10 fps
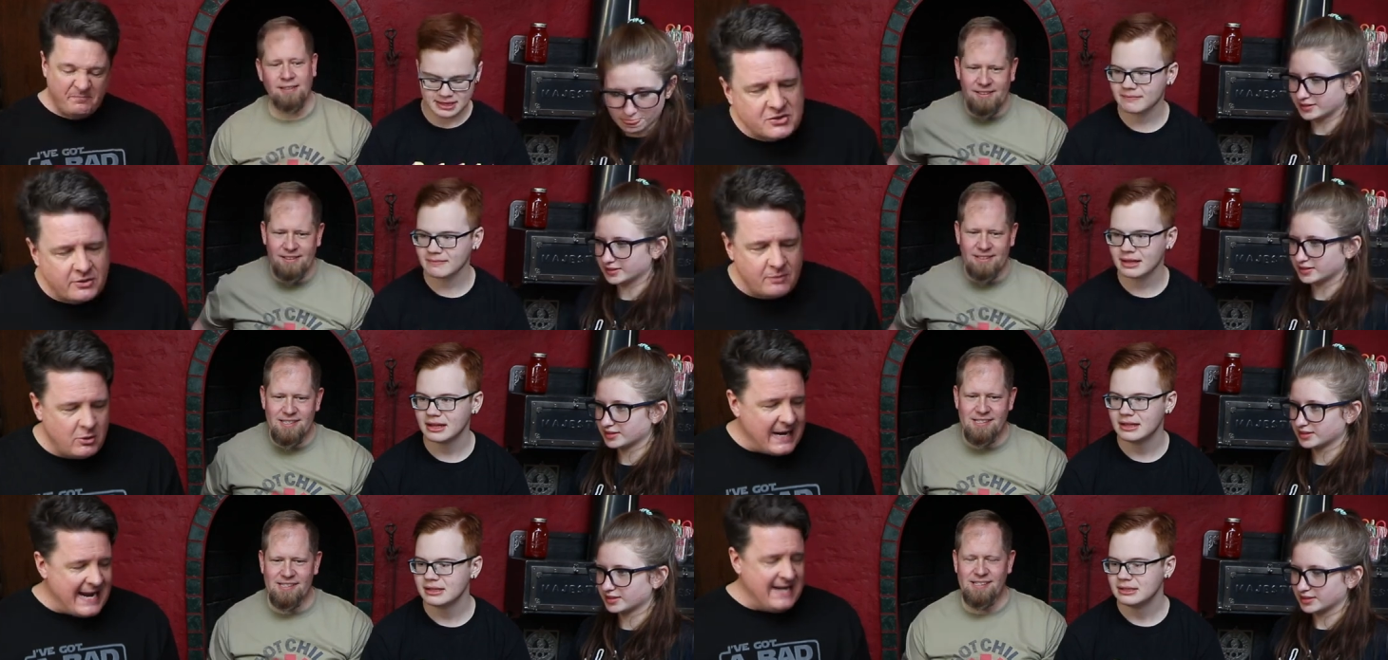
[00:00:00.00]
Speaker 1: So
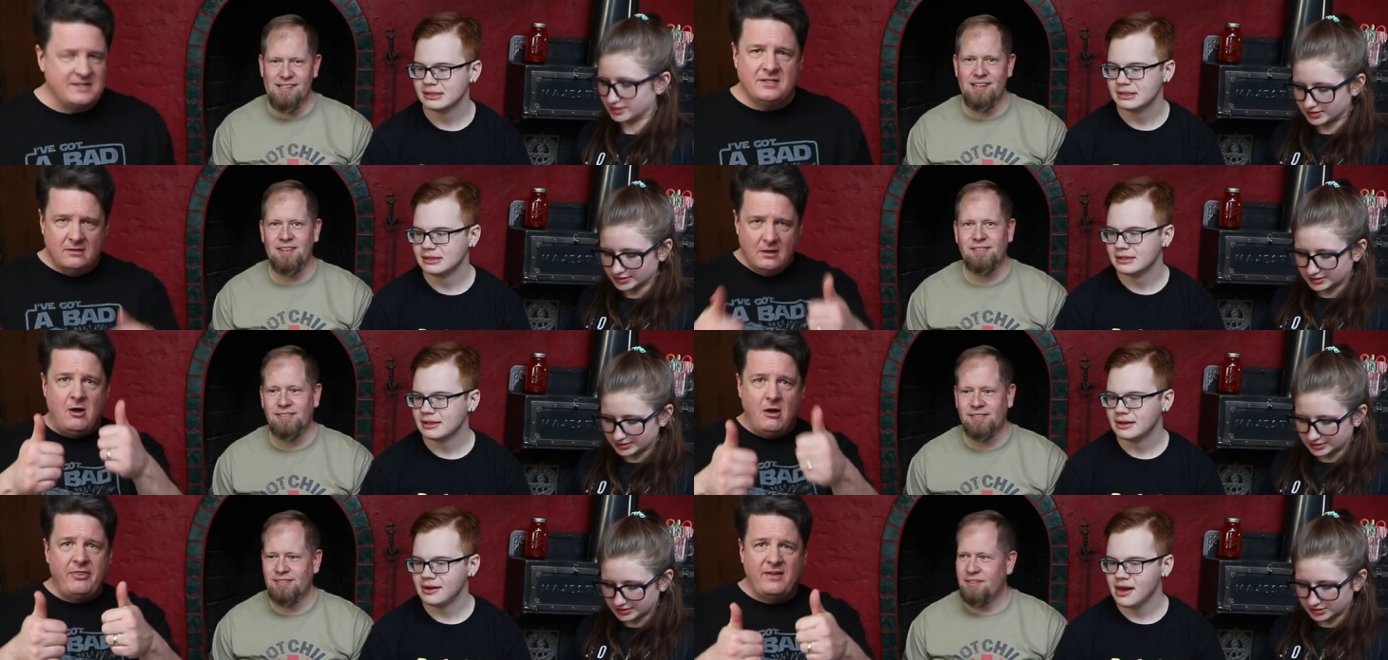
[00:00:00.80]
number eight,
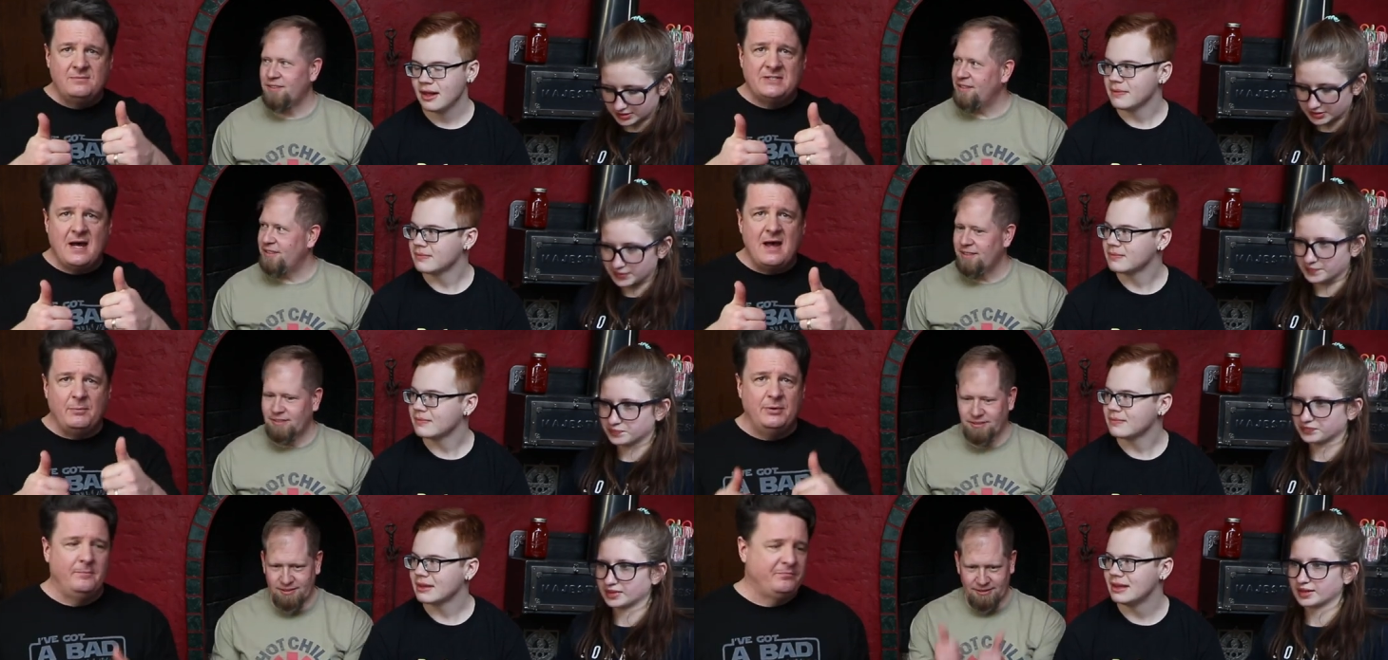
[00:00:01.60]
all thumbs
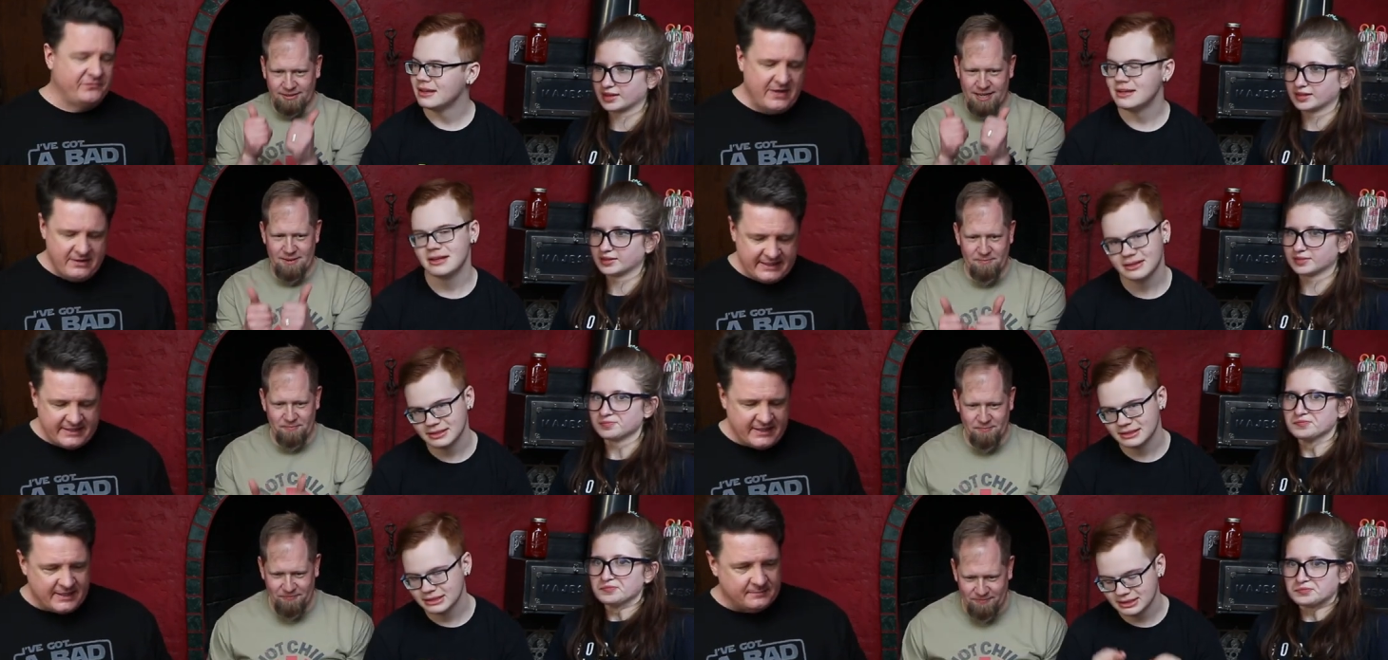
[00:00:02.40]
up. Very yeah.
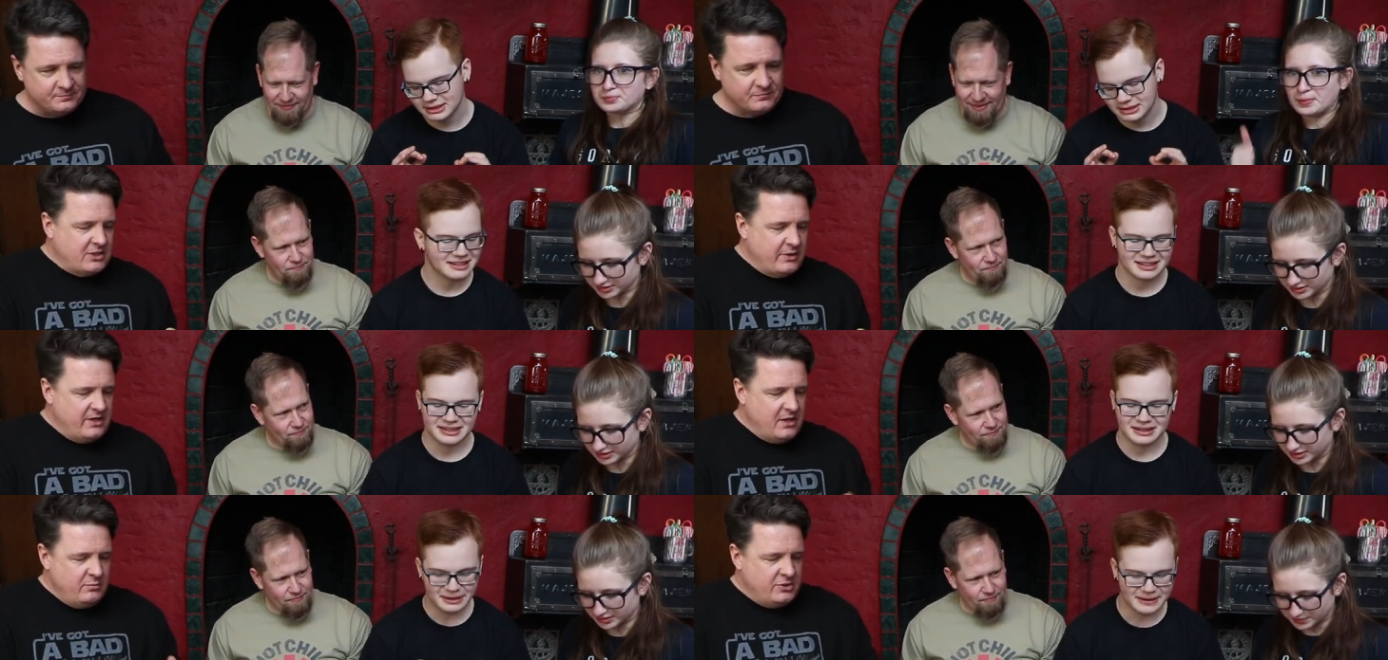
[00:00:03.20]
good. So
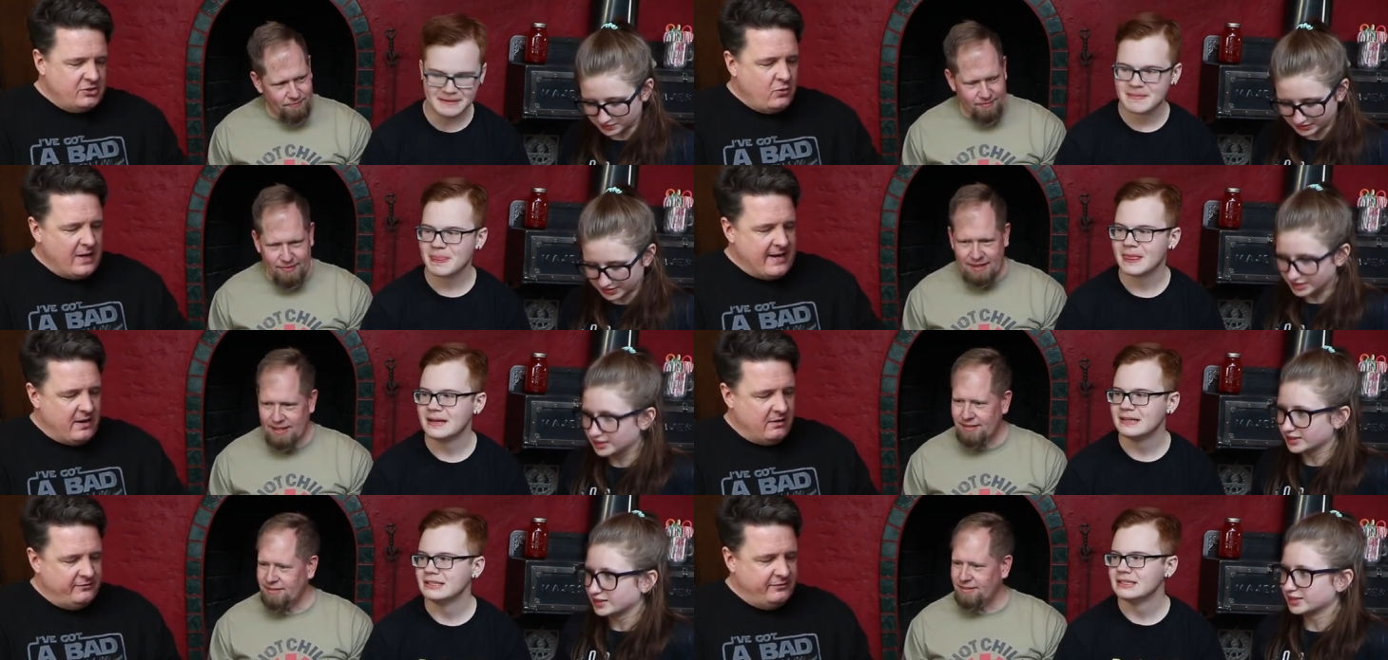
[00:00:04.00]
at number yeah.
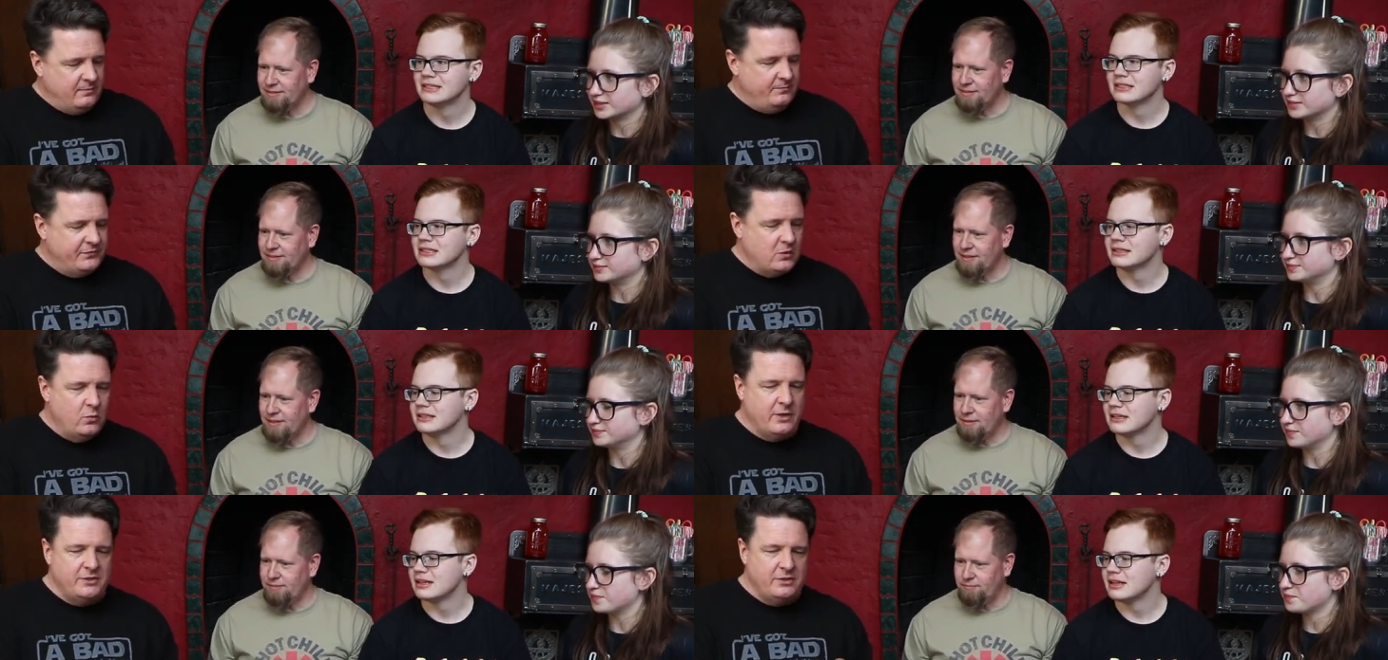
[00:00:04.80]
12,
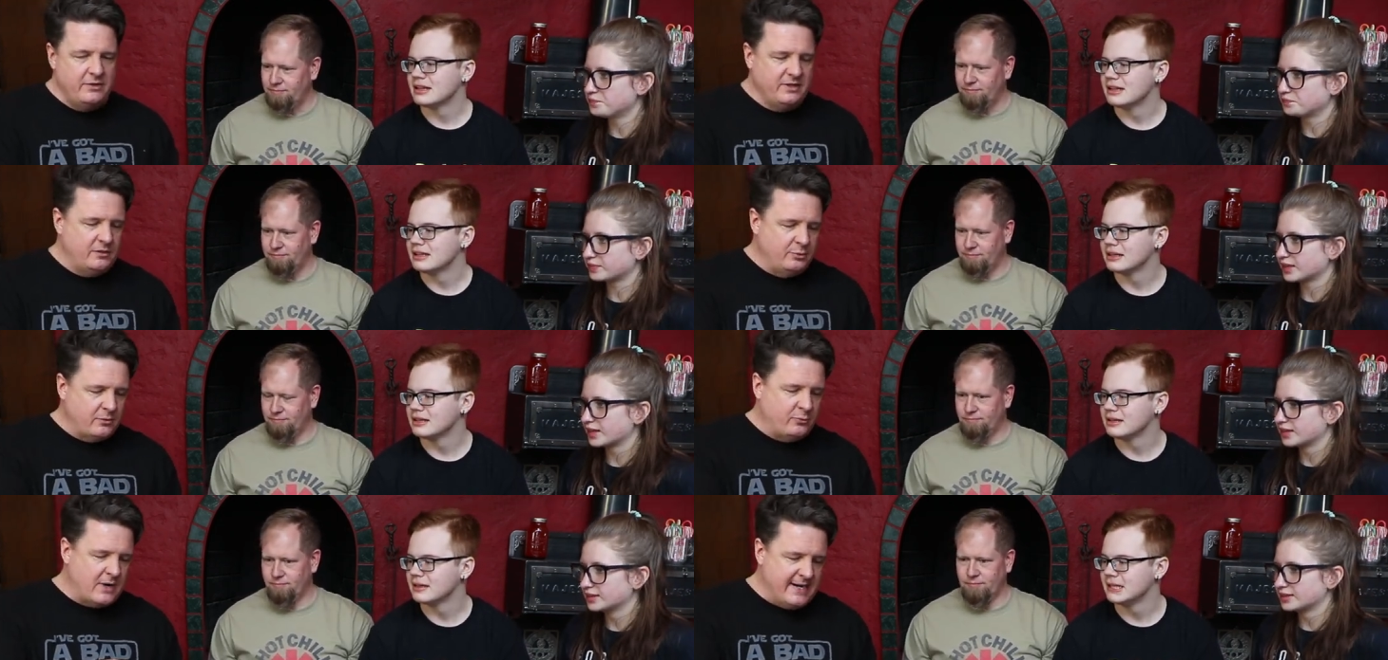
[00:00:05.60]
we're doing the
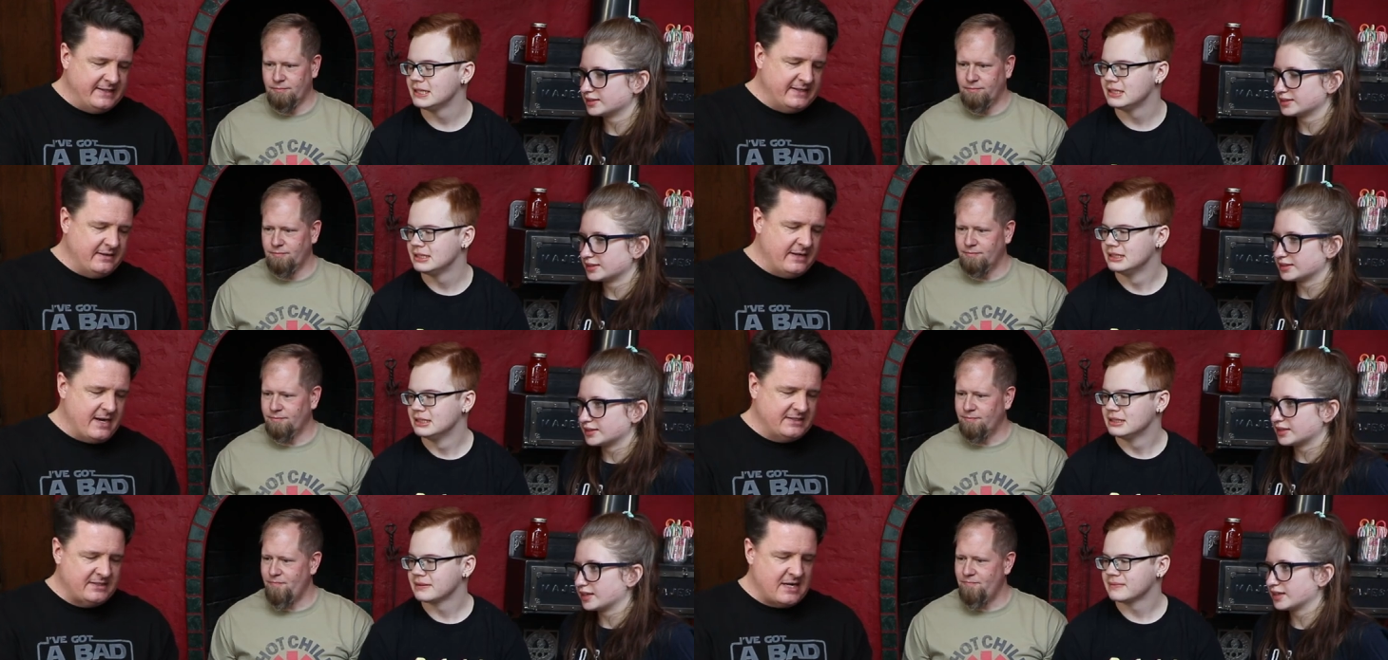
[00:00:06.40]
proprietary
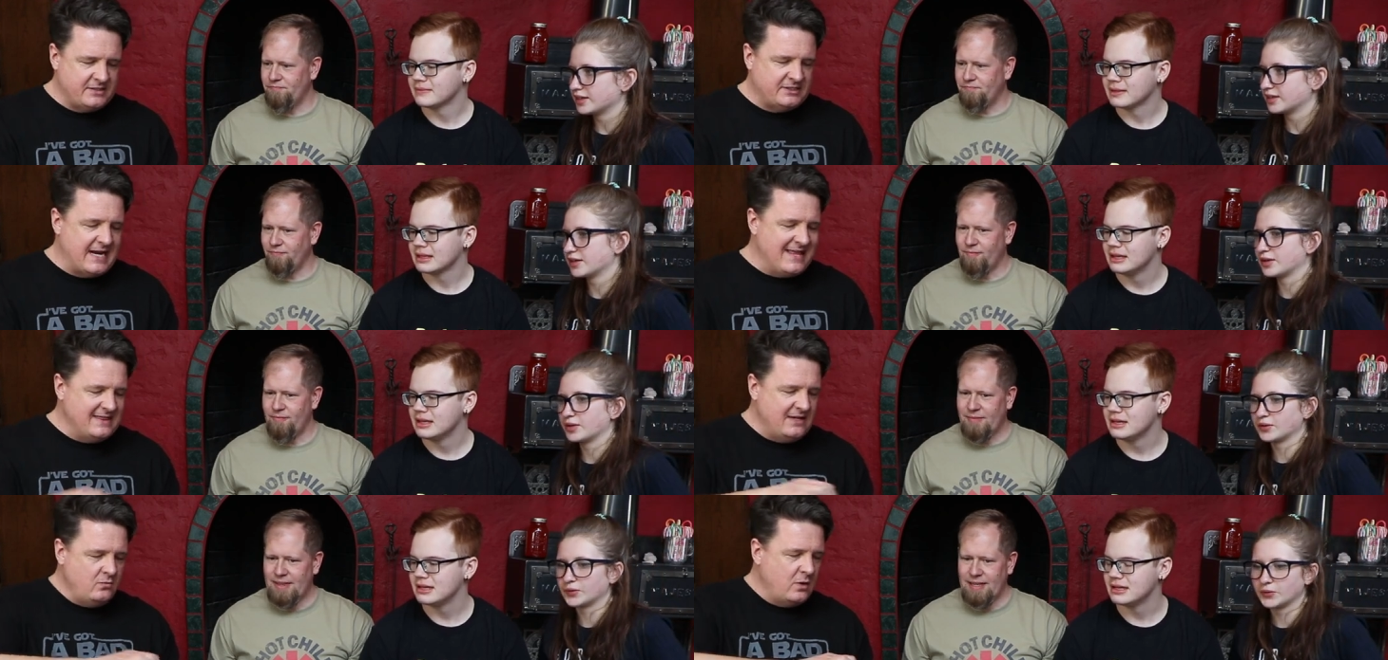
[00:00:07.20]
hot sauce
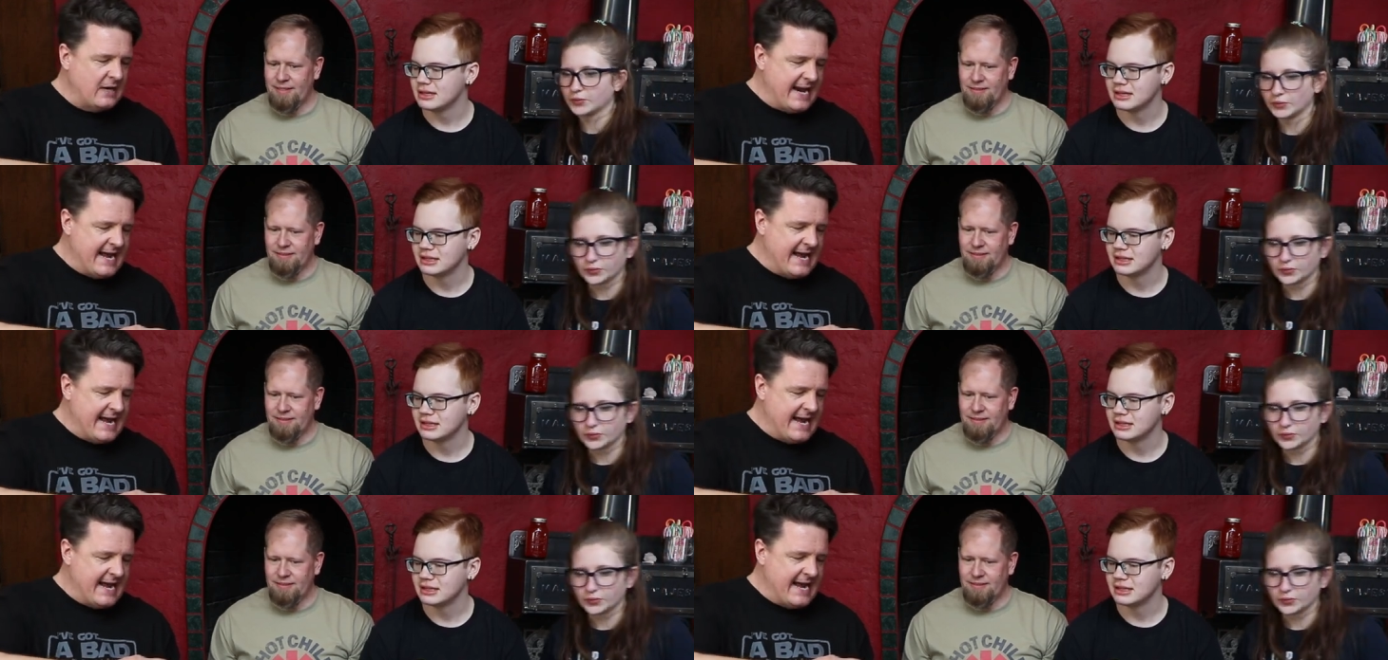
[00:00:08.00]
and then we're